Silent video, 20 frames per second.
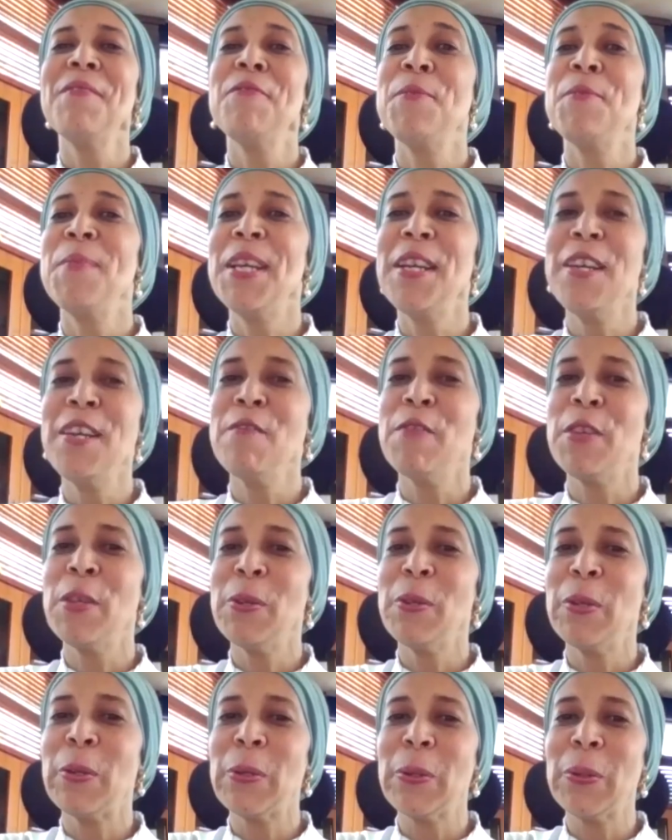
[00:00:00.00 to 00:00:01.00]
for many of
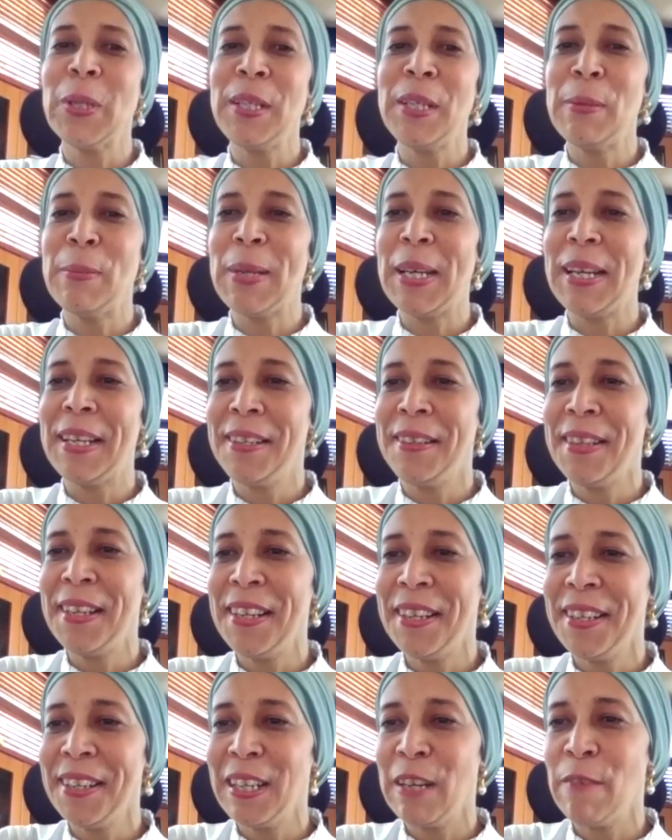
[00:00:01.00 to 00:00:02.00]
you, the good and the bad and
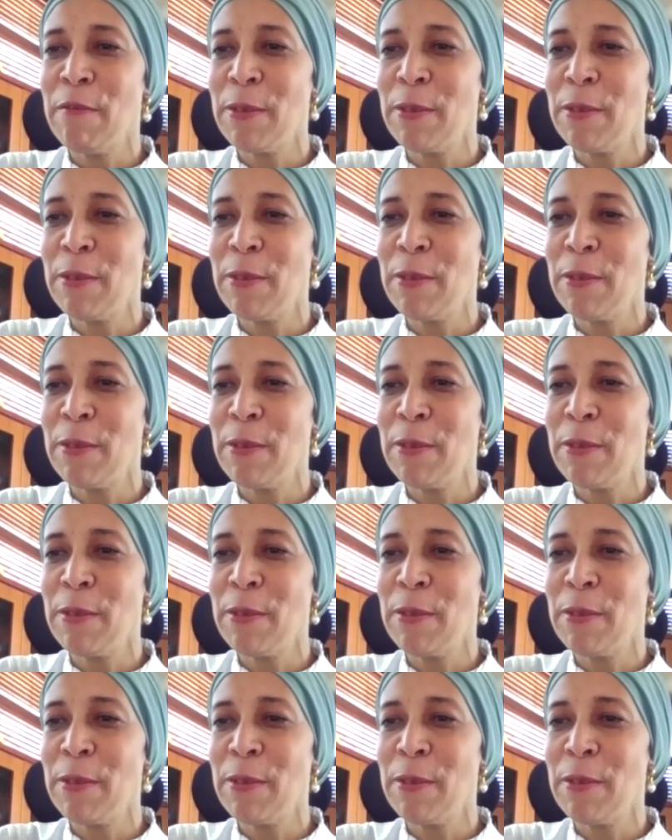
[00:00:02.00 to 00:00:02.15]
the ugly,